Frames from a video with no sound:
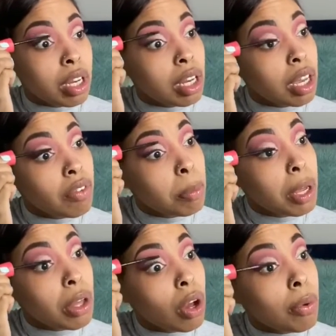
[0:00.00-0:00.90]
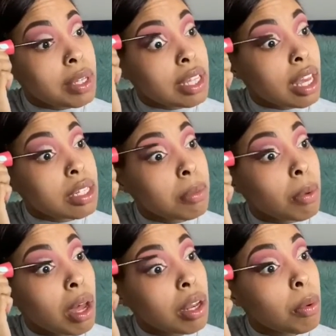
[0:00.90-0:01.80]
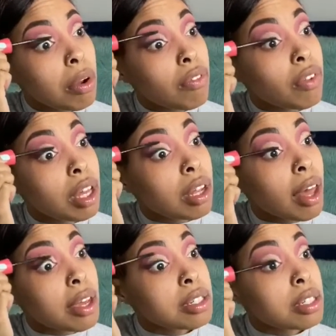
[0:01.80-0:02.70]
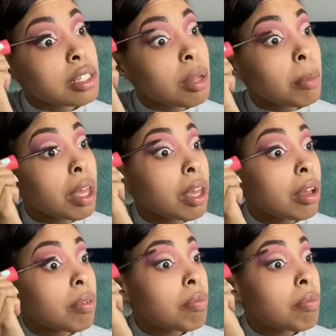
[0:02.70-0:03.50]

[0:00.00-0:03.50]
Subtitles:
Everybody always asks me, why do you wear fake lashes? I'm like,